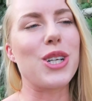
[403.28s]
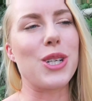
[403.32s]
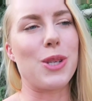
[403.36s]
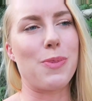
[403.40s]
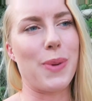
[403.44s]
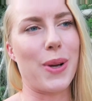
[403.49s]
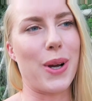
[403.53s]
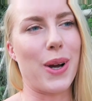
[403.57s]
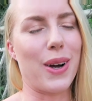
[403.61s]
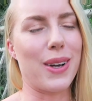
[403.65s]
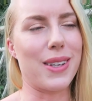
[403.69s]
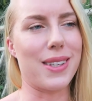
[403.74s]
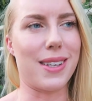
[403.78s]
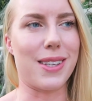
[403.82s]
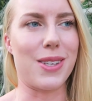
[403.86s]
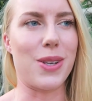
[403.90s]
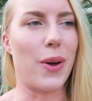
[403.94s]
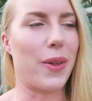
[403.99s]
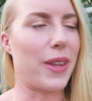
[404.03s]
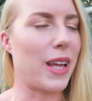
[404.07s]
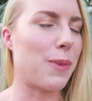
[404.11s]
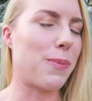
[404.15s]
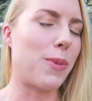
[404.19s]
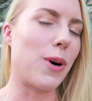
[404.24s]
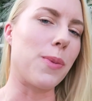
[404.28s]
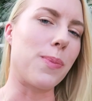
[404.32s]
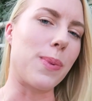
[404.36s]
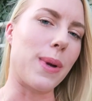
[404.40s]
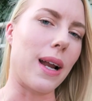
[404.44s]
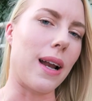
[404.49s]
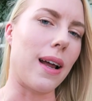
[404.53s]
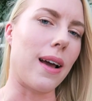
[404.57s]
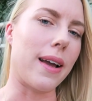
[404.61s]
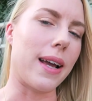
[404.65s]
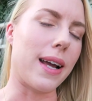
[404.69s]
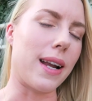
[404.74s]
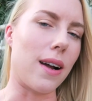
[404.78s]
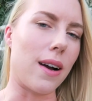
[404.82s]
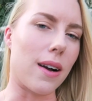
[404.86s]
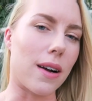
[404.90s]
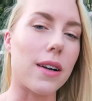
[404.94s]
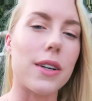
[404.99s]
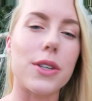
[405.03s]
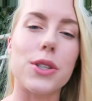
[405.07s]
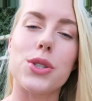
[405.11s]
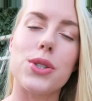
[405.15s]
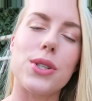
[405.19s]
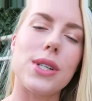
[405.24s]
just because it's not that popular in our
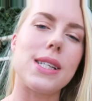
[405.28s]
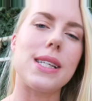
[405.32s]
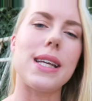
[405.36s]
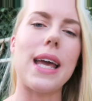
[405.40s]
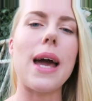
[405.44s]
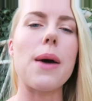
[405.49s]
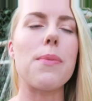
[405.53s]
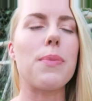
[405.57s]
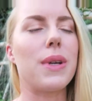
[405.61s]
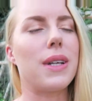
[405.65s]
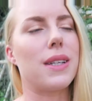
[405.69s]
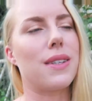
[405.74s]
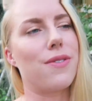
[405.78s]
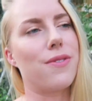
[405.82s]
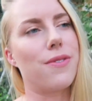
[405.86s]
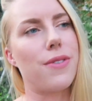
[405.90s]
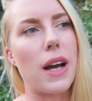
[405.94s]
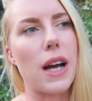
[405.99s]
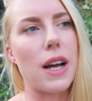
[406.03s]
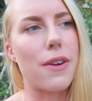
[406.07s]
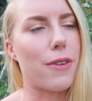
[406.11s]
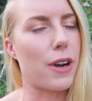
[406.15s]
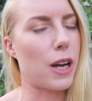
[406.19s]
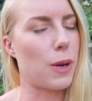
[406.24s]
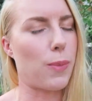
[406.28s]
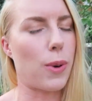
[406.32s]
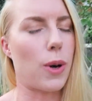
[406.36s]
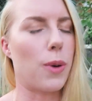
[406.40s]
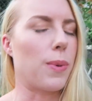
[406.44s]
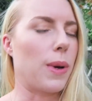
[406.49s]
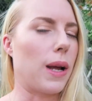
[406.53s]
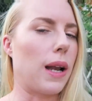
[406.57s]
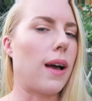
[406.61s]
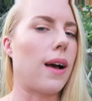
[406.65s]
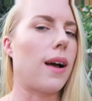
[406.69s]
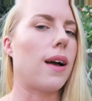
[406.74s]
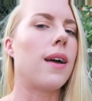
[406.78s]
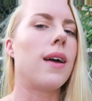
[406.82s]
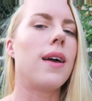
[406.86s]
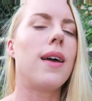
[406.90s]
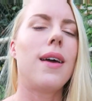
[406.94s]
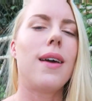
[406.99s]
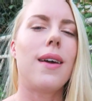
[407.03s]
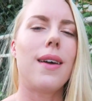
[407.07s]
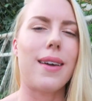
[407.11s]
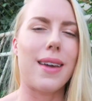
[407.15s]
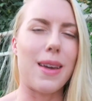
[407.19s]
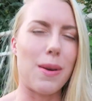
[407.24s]
countries yet, but it's very, very popular
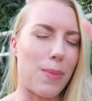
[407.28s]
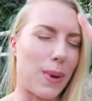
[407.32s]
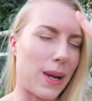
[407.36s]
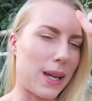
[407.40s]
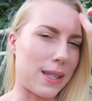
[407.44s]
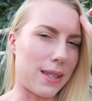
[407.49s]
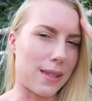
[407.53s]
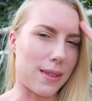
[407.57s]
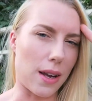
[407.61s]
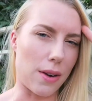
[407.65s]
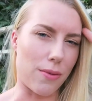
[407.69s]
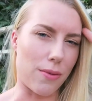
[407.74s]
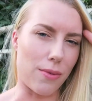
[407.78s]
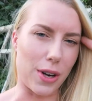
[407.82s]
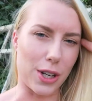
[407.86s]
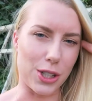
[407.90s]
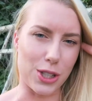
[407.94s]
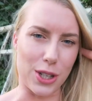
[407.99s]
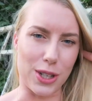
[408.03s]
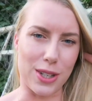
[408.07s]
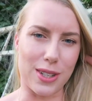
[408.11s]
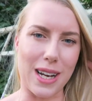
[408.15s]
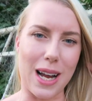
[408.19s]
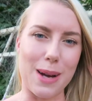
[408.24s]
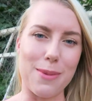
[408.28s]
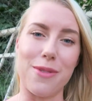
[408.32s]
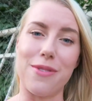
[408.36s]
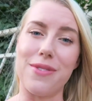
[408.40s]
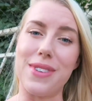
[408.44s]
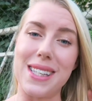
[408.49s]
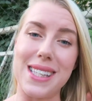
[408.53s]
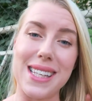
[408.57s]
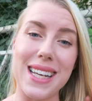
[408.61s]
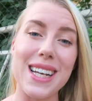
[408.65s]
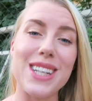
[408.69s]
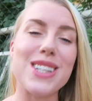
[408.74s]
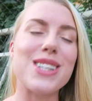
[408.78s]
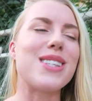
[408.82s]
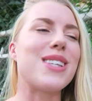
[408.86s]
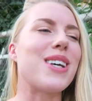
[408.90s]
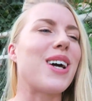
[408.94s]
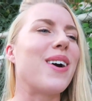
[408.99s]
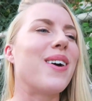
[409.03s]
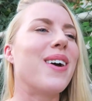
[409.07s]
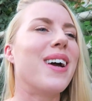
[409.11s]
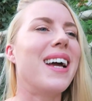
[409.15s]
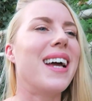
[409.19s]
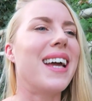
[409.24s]
in places like Russia to come and visit.
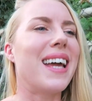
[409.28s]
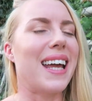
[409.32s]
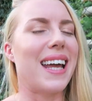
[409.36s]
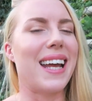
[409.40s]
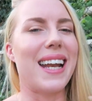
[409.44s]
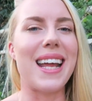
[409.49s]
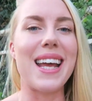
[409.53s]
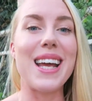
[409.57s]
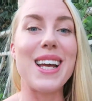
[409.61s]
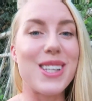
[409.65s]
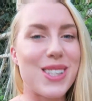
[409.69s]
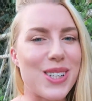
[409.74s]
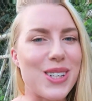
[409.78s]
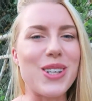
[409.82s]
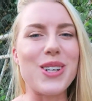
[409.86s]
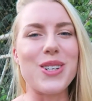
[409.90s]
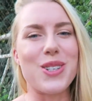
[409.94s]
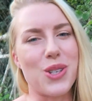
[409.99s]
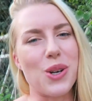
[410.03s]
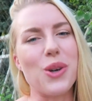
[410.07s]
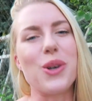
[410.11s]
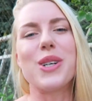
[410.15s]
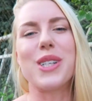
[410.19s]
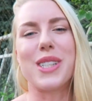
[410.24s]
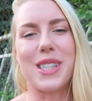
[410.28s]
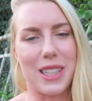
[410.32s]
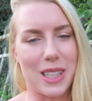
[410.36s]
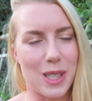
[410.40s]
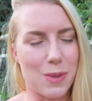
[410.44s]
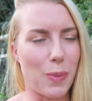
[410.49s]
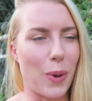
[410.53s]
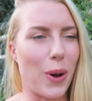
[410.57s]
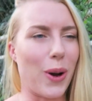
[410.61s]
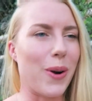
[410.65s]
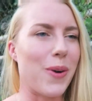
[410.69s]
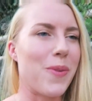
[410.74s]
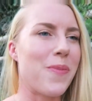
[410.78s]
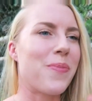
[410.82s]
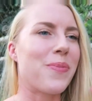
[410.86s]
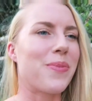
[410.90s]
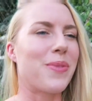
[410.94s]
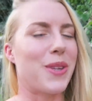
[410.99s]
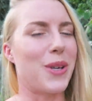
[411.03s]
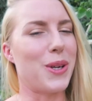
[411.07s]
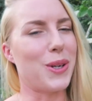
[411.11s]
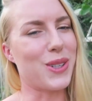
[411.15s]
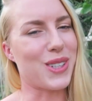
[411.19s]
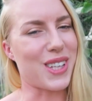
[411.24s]
So it is a good touristy spot.
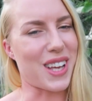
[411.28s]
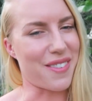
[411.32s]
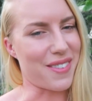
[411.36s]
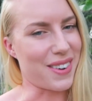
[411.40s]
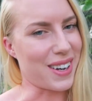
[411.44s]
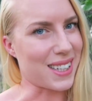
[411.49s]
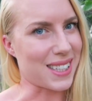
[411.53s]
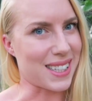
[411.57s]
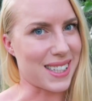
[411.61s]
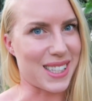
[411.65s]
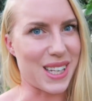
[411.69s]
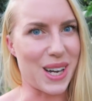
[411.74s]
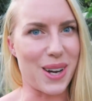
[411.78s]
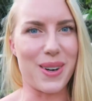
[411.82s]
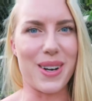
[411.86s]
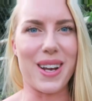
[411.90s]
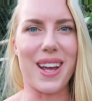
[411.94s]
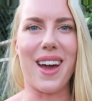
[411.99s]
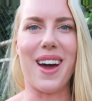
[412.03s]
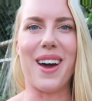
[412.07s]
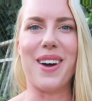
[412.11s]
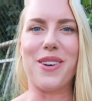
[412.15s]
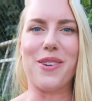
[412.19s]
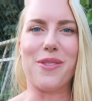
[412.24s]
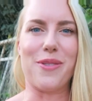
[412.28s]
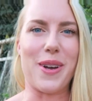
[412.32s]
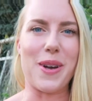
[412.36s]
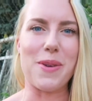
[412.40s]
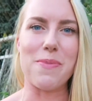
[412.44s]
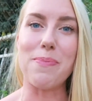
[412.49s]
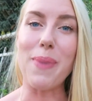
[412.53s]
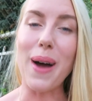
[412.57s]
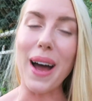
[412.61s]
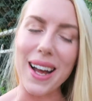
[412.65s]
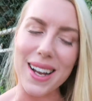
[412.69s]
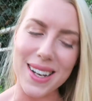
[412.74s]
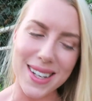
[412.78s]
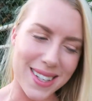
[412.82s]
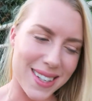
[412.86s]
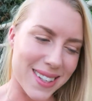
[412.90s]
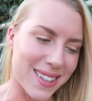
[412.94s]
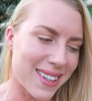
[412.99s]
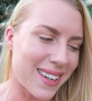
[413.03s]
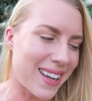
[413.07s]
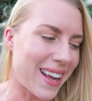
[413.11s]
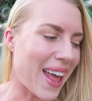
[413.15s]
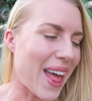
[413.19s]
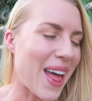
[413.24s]
You just haven't necessarily heard of it, but
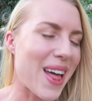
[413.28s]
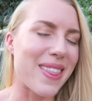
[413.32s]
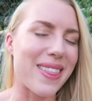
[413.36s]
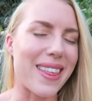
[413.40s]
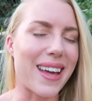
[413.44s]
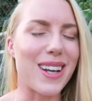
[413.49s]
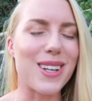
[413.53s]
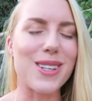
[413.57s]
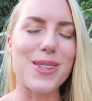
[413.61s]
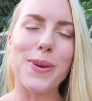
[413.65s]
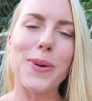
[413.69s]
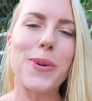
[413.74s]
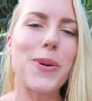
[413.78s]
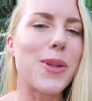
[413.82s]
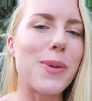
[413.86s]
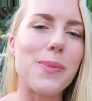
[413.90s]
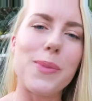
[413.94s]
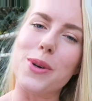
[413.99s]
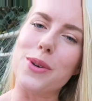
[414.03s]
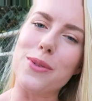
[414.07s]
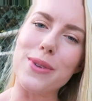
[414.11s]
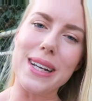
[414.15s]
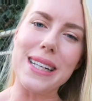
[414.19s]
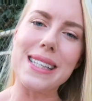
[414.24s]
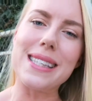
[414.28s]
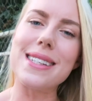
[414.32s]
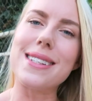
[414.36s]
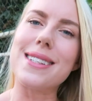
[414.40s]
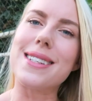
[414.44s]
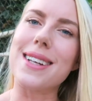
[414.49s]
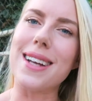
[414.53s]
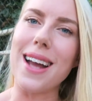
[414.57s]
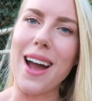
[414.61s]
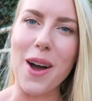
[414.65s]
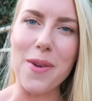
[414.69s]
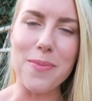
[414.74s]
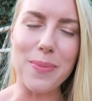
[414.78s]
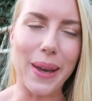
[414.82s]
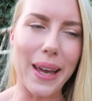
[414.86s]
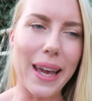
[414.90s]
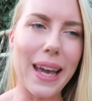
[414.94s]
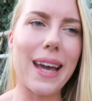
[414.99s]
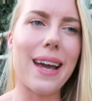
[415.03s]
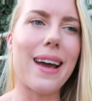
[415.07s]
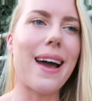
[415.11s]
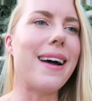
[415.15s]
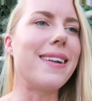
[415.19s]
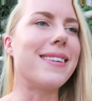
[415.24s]
that is all the more reason to come
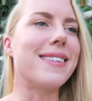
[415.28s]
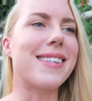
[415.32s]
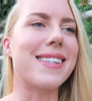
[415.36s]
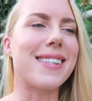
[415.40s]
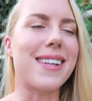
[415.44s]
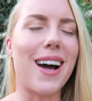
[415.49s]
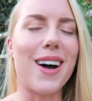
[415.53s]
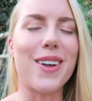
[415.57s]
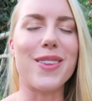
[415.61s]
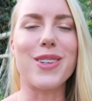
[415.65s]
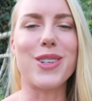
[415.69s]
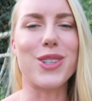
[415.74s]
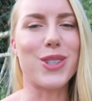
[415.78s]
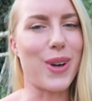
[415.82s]
here and start the